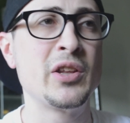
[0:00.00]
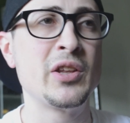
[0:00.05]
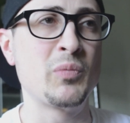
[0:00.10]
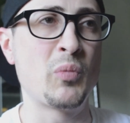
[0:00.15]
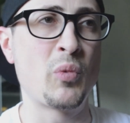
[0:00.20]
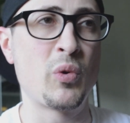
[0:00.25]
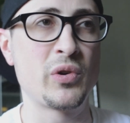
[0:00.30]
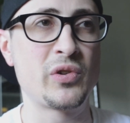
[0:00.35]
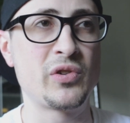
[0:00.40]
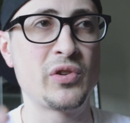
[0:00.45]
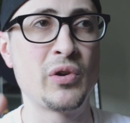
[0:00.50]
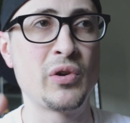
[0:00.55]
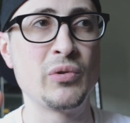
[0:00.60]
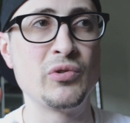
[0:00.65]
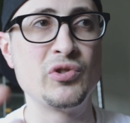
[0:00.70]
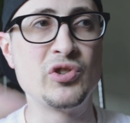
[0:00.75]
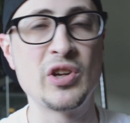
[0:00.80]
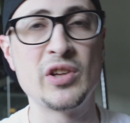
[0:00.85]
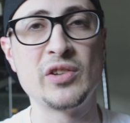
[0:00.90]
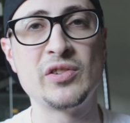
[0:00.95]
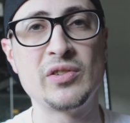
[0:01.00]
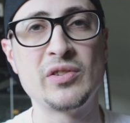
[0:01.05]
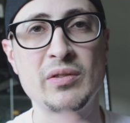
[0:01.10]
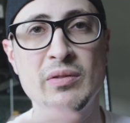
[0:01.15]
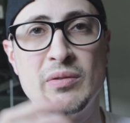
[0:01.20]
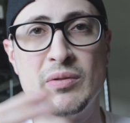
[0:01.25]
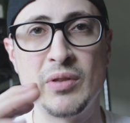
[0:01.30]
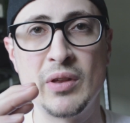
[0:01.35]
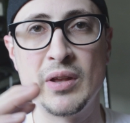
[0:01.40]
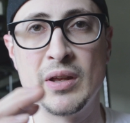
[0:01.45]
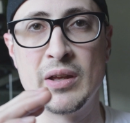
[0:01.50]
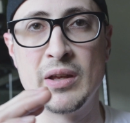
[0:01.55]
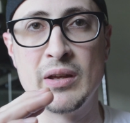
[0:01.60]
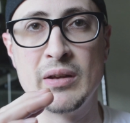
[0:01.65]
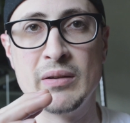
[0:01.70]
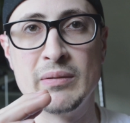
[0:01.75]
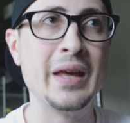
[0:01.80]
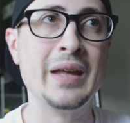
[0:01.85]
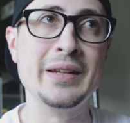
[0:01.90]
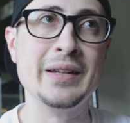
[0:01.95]
more so just
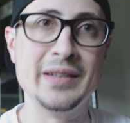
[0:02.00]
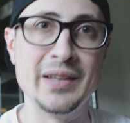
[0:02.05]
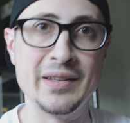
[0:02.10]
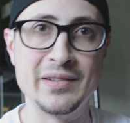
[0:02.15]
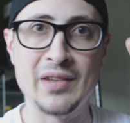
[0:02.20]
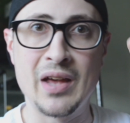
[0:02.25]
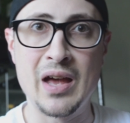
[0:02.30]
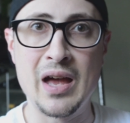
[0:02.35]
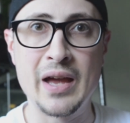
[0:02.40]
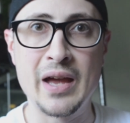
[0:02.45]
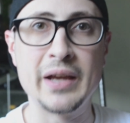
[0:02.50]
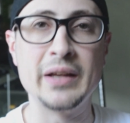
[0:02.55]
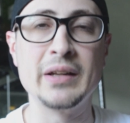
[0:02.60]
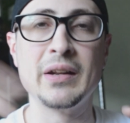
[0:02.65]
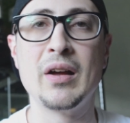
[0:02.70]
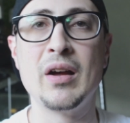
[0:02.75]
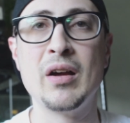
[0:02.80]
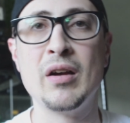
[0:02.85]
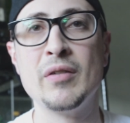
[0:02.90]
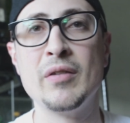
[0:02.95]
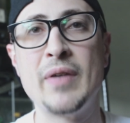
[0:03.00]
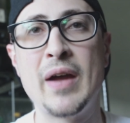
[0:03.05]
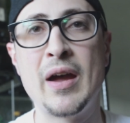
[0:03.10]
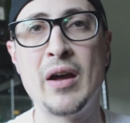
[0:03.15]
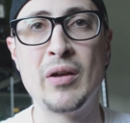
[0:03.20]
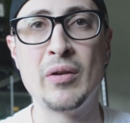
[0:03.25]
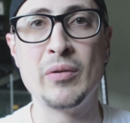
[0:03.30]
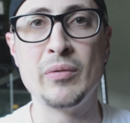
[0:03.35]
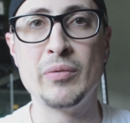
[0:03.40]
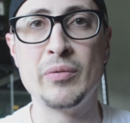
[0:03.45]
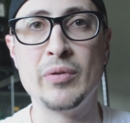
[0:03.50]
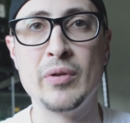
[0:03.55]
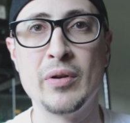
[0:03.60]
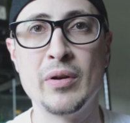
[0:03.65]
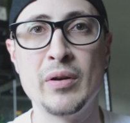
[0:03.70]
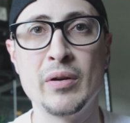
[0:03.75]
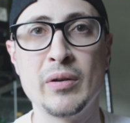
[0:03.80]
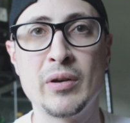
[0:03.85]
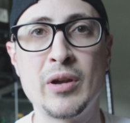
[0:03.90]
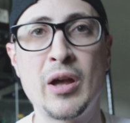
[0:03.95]
the design of how
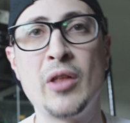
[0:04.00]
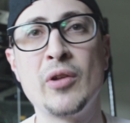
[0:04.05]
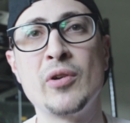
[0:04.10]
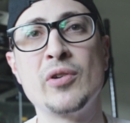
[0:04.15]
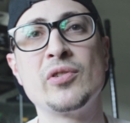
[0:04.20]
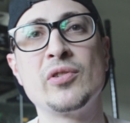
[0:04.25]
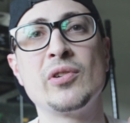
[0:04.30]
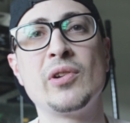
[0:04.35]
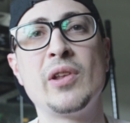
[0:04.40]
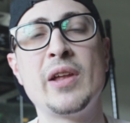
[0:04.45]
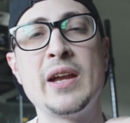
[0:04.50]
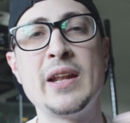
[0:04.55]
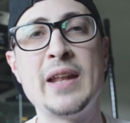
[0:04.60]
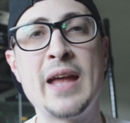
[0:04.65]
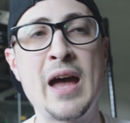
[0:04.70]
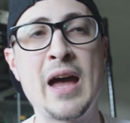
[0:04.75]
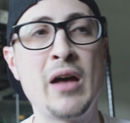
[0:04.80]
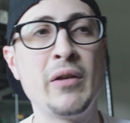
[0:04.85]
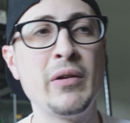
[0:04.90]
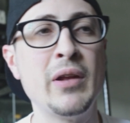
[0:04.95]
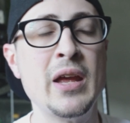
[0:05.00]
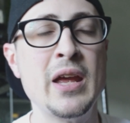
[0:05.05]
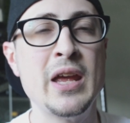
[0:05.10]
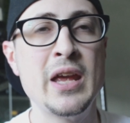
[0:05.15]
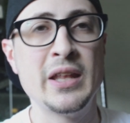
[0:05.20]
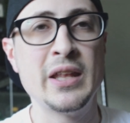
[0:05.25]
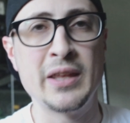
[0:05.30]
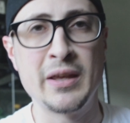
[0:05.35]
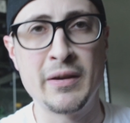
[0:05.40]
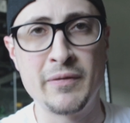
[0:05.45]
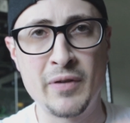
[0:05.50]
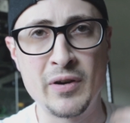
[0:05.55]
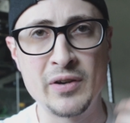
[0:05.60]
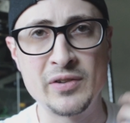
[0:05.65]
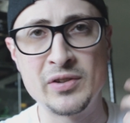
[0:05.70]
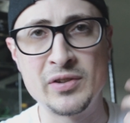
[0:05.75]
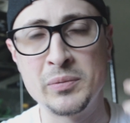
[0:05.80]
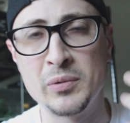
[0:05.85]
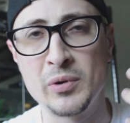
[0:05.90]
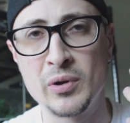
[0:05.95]
the colors are laid out. They have very
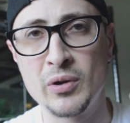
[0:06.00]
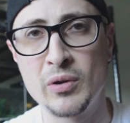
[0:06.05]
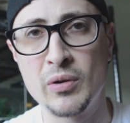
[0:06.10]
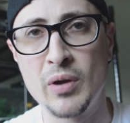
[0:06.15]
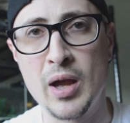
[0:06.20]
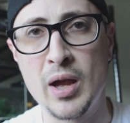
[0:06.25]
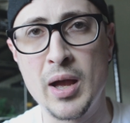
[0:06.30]
similar